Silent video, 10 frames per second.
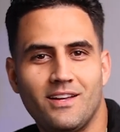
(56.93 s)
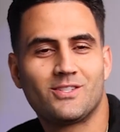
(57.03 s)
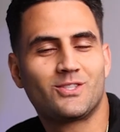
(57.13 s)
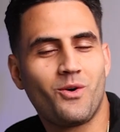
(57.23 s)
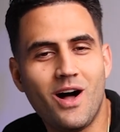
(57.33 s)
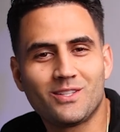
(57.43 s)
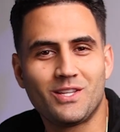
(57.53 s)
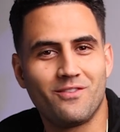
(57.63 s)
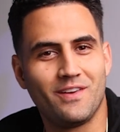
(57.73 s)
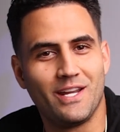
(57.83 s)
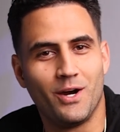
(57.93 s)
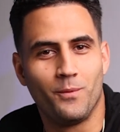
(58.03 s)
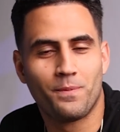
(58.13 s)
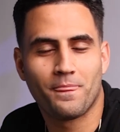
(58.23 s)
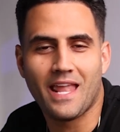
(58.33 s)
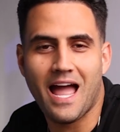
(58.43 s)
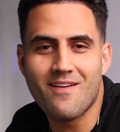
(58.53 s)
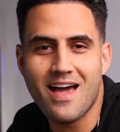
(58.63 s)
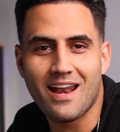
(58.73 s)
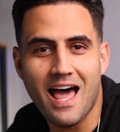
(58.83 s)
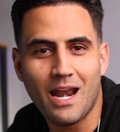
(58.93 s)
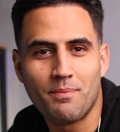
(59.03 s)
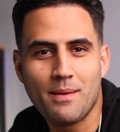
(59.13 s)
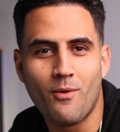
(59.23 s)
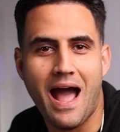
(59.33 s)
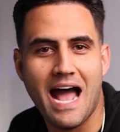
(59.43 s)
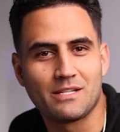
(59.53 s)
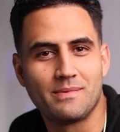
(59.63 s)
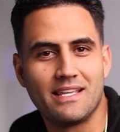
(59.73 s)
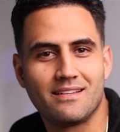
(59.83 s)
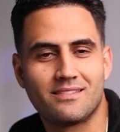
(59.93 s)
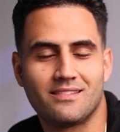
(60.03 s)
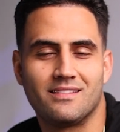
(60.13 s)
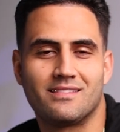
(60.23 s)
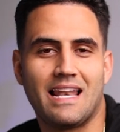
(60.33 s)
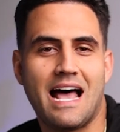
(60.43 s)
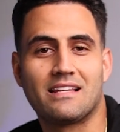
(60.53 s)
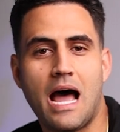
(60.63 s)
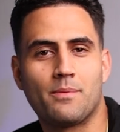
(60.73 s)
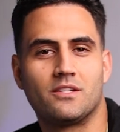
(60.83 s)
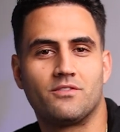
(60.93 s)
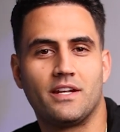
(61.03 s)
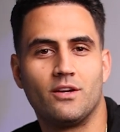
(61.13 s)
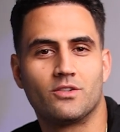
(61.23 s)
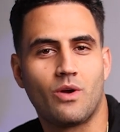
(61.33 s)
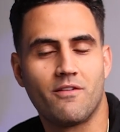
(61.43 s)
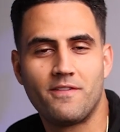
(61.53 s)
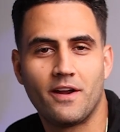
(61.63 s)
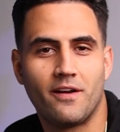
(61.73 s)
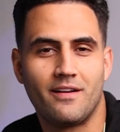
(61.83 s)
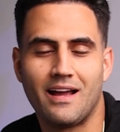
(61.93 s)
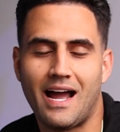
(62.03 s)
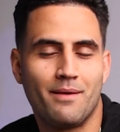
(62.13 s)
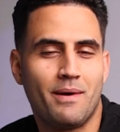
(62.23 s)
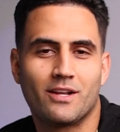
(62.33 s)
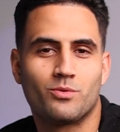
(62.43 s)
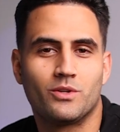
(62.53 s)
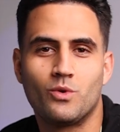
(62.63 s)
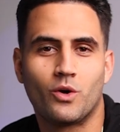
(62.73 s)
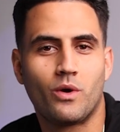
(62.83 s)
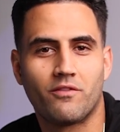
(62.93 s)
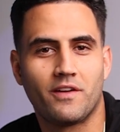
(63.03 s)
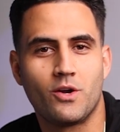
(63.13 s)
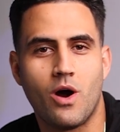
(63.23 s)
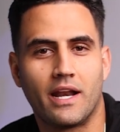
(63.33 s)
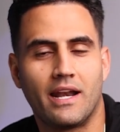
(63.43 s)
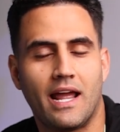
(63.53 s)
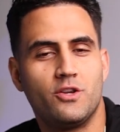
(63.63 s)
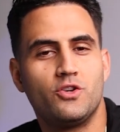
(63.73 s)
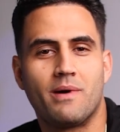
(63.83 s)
So on to the video. I've had a lot of people ask me this since the last options video, so I figured I might as well do a quick video on it and use